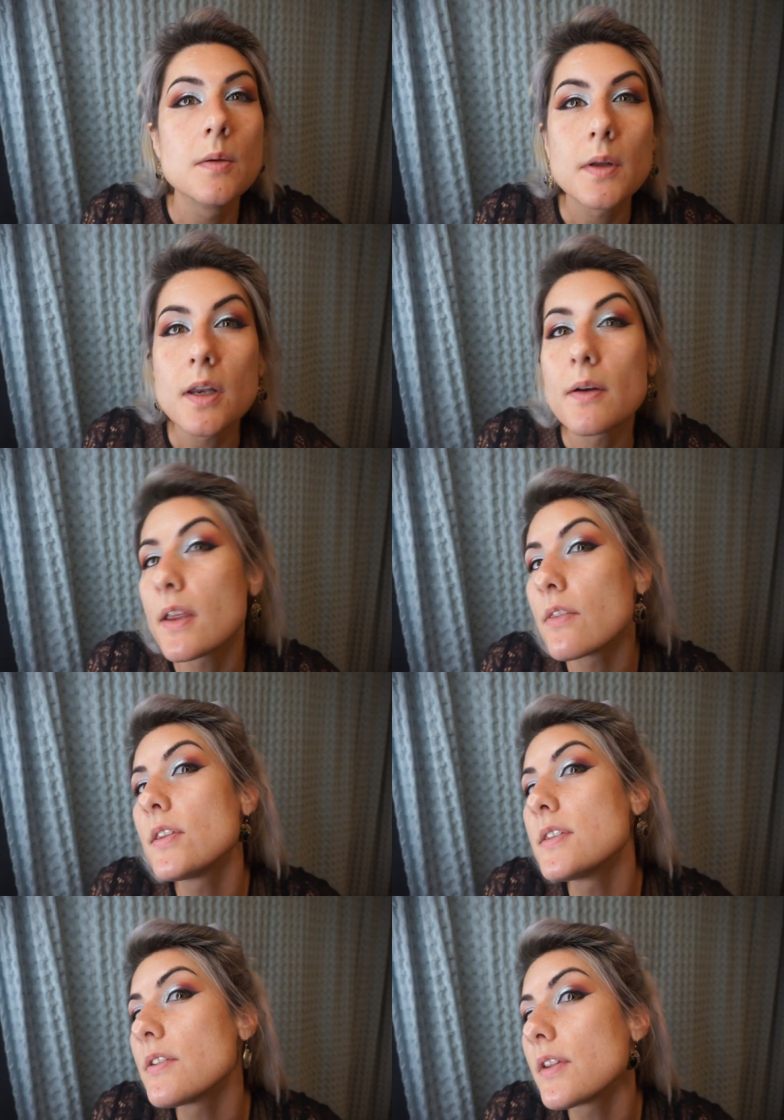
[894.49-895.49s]
Anyway,
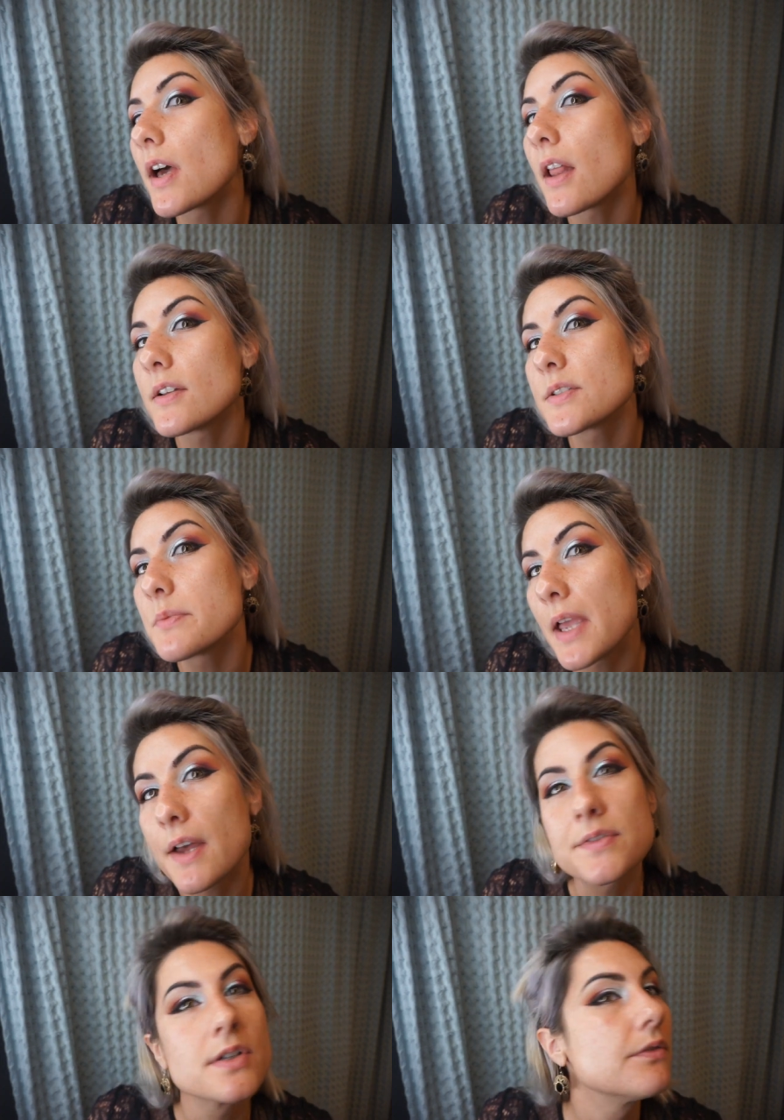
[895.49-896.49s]
these are the colors we
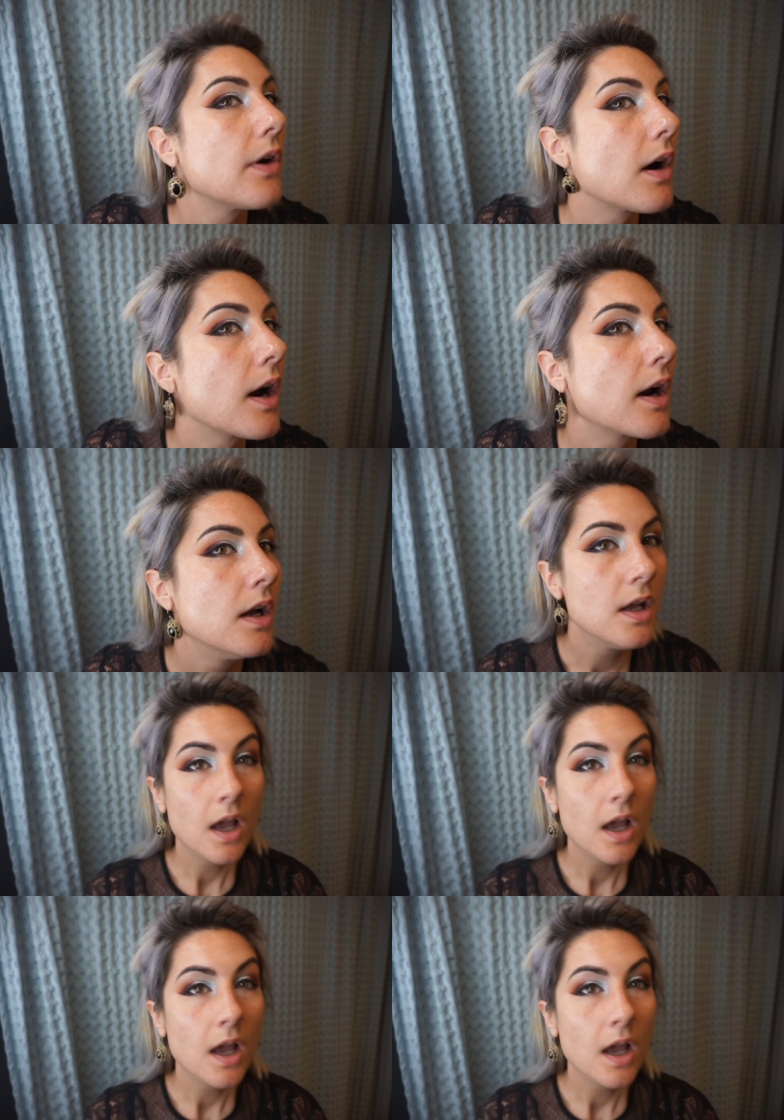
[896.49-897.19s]
have so far.